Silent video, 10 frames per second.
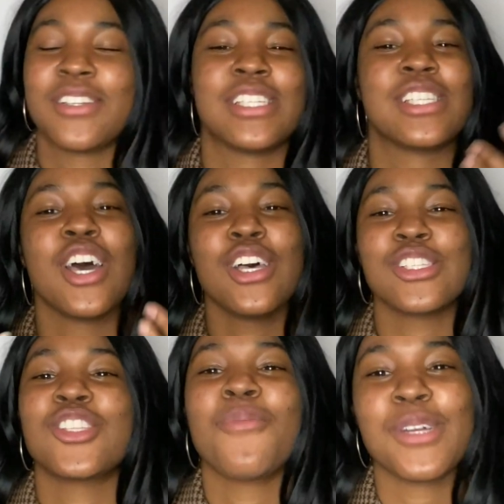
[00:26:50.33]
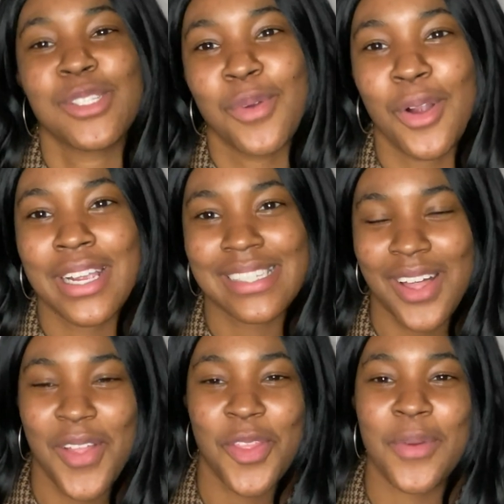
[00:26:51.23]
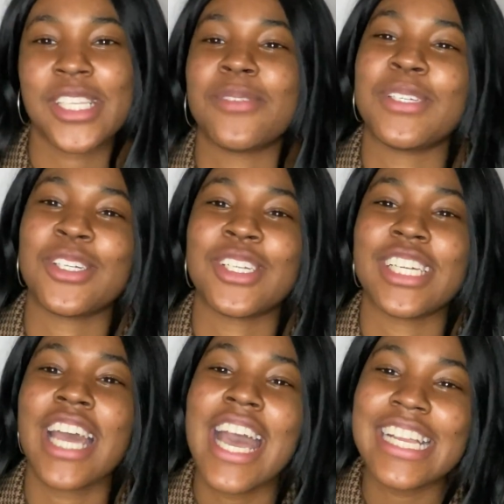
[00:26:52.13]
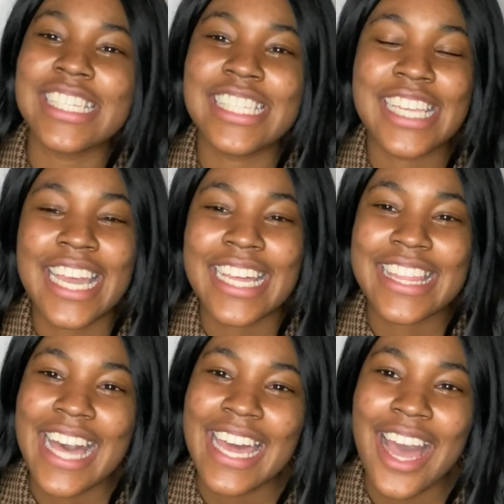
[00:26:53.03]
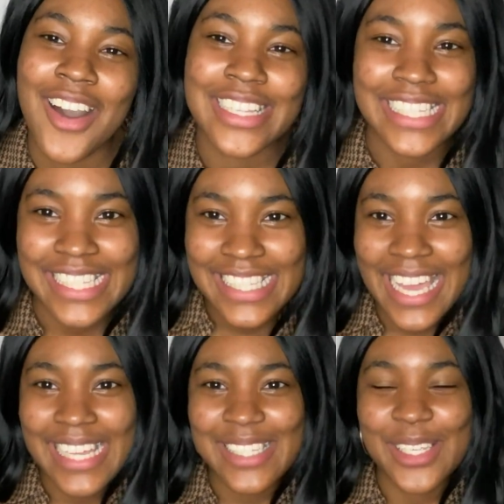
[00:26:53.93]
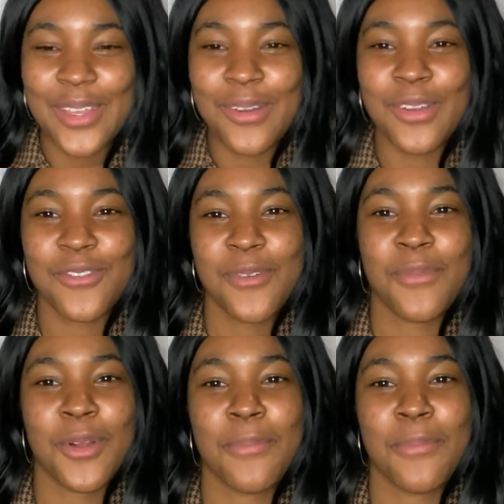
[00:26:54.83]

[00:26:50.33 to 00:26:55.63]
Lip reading: Just so much more is on the way, so be sure to check that out and stay tuned for more.